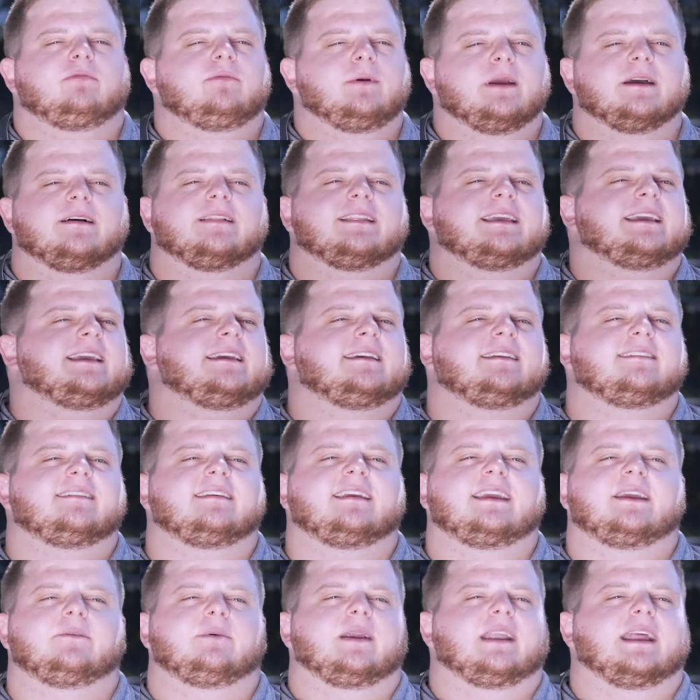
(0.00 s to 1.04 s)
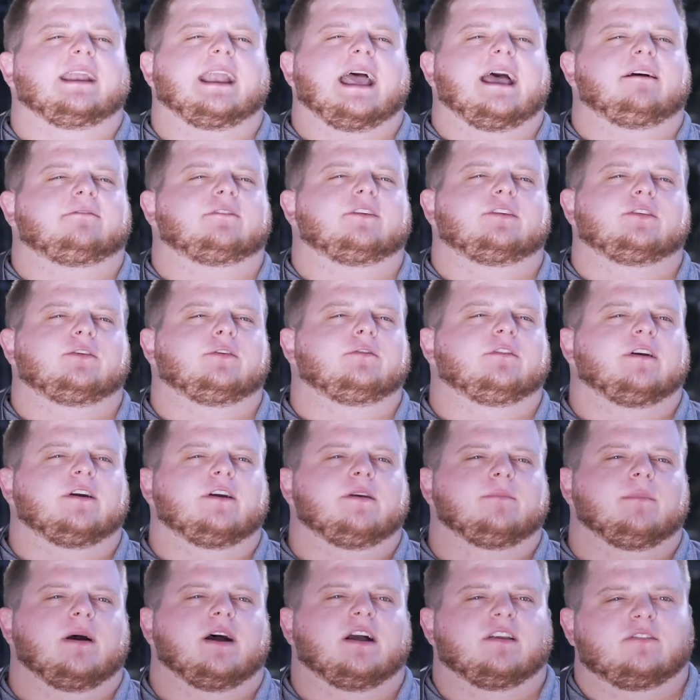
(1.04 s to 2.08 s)
real easy. We didn't have to do
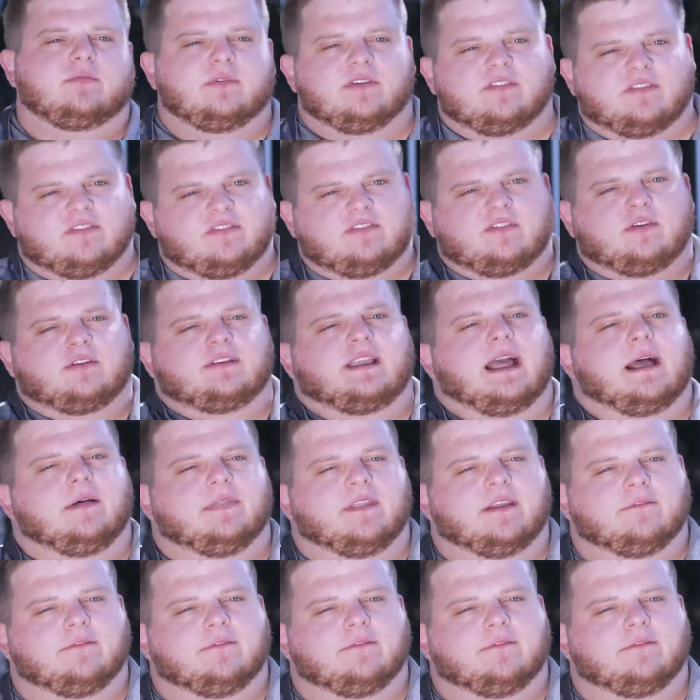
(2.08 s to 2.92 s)
very much. We just took down the